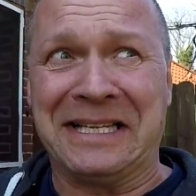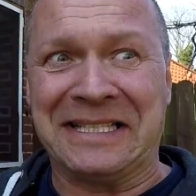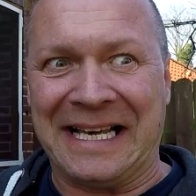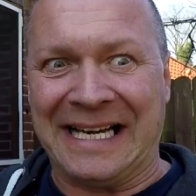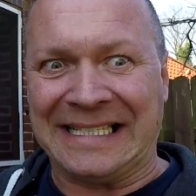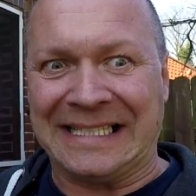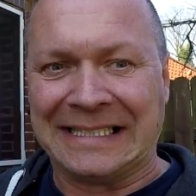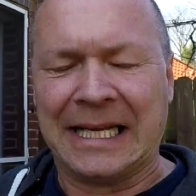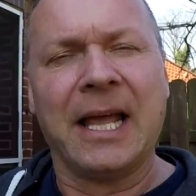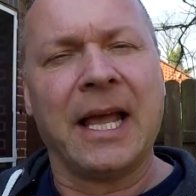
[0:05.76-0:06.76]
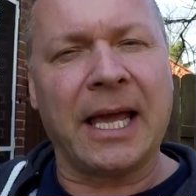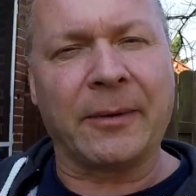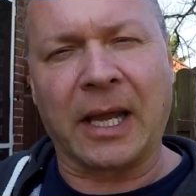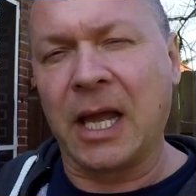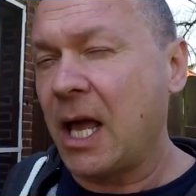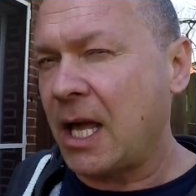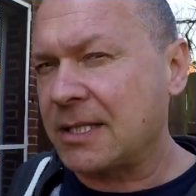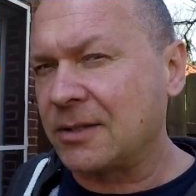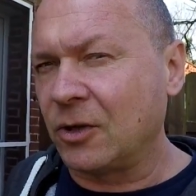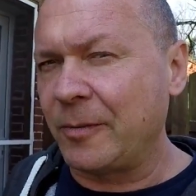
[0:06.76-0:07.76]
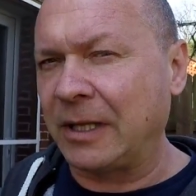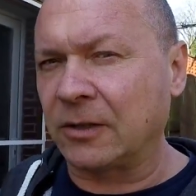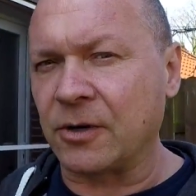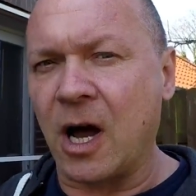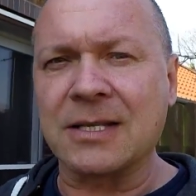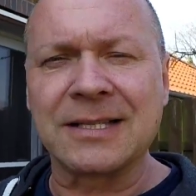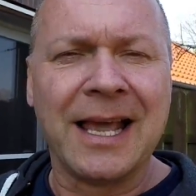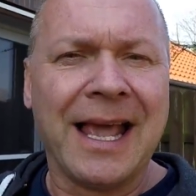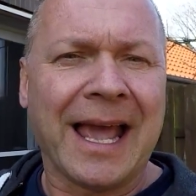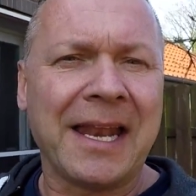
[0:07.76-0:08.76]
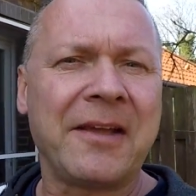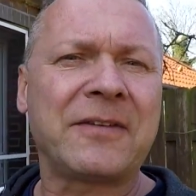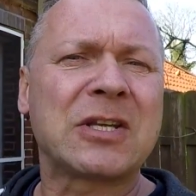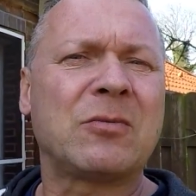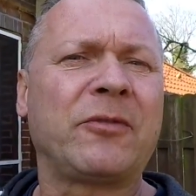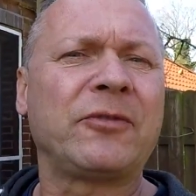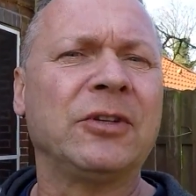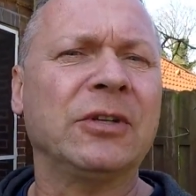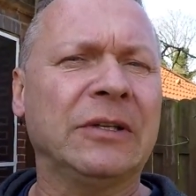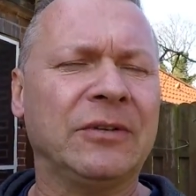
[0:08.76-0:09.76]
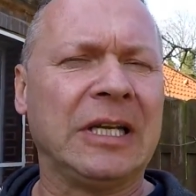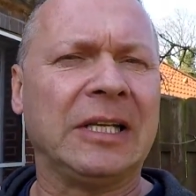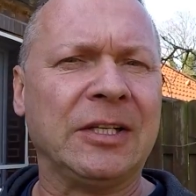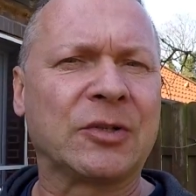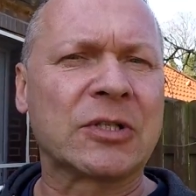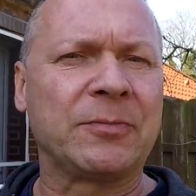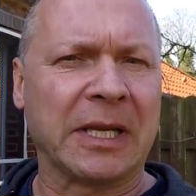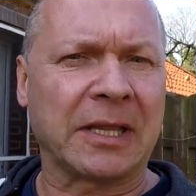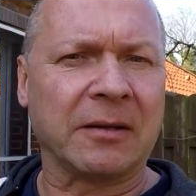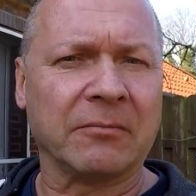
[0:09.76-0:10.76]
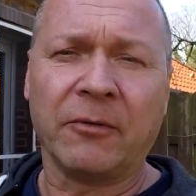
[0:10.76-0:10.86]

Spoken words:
is that, huh? Anyway, it's an ornamental grass, and ever so often you really need to split them.